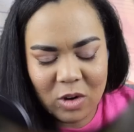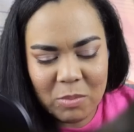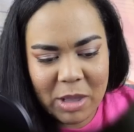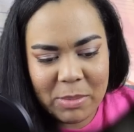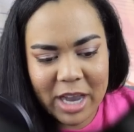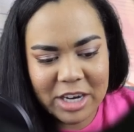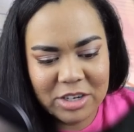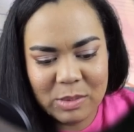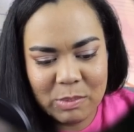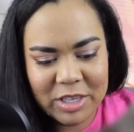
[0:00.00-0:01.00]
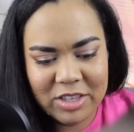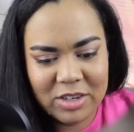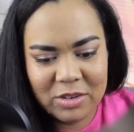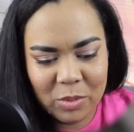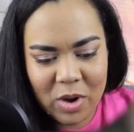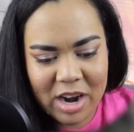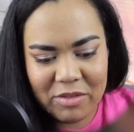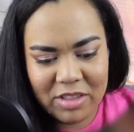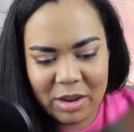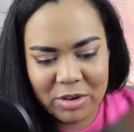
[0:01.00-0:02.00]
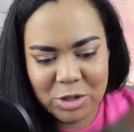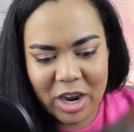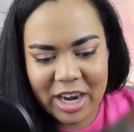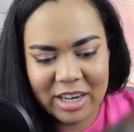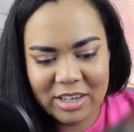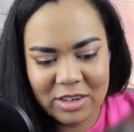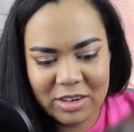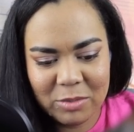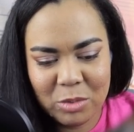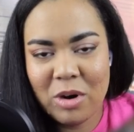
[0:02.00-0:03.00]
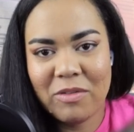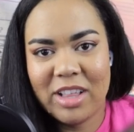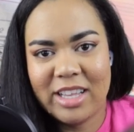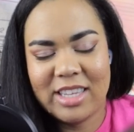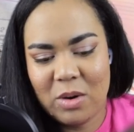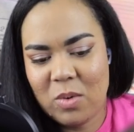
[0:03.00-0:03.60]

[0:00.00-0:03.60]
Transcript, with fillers: Or maybe I just missed whatever they were trying, whoever they said it